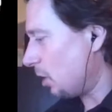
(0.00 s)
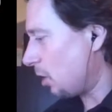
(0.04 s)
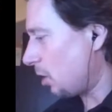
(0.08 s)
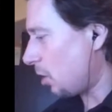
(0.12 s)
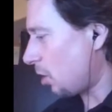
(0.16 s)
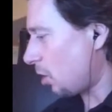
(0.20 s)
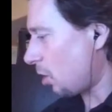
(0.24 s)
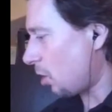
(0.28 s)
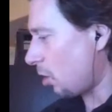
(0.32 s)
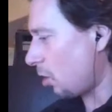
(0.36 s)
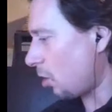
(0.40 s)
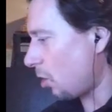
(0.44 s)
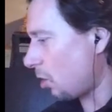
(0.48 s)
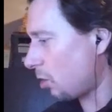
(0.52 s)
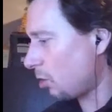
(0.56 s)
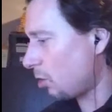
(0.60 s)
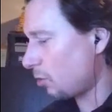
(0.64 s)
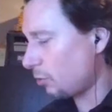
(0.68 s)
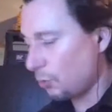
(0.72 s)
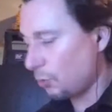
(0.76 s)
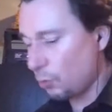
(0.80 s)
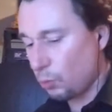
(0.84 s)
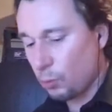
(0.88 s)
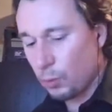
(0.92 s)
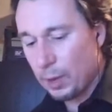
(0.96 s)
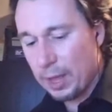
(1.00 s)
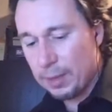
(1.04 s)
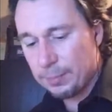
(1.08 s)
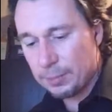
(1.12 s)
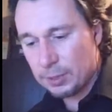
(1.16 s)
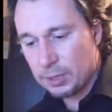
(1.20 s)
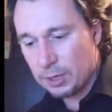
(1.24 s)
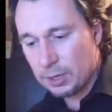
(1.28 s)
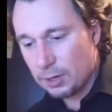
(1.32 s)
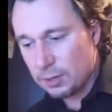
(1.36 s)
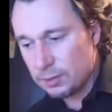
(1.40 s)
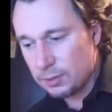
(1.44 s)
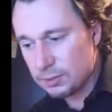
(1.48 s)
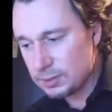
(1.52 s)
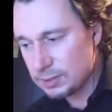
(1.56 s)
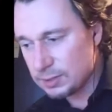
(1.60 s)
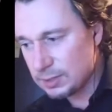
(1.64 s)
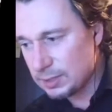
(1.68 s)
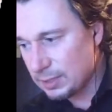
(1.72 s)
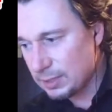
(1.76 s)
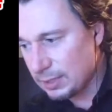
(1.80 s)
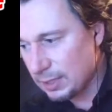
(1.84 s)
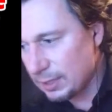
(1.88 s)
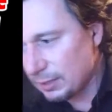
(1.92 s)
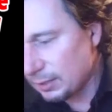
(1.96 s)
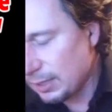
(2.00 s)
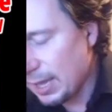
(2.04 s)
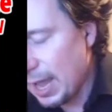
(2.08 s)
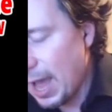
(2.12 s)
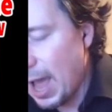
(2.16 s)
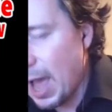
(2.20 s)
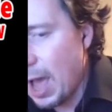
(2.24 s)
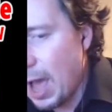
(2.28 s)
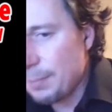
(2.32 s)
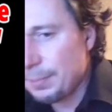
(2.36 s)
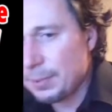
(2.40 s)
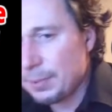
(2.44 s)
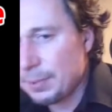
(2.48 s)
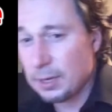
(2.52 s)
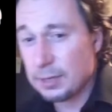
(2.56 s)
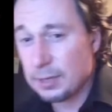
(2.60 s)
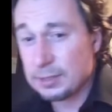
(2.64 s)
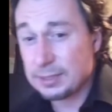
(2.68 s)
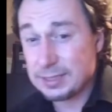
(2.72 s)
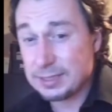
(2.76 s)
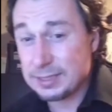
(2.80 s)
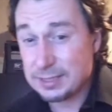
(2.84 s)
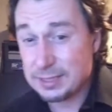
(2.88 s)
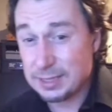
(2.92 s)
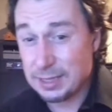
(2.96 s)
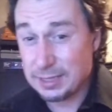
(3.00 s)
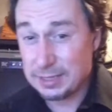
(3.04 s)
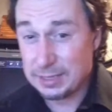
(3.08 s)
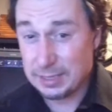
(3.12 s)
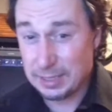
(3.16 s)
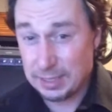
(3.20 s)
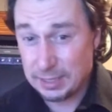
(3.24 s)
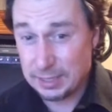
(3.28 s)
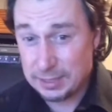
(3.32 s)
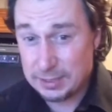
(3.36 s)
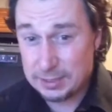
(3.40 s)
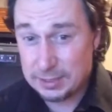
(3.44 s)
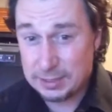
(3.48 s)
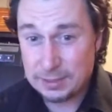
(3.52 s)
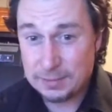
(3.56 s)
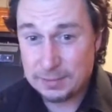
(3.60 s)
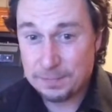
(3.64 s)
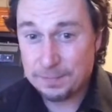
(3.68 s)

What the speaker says: all the webinars that happen on Sundays,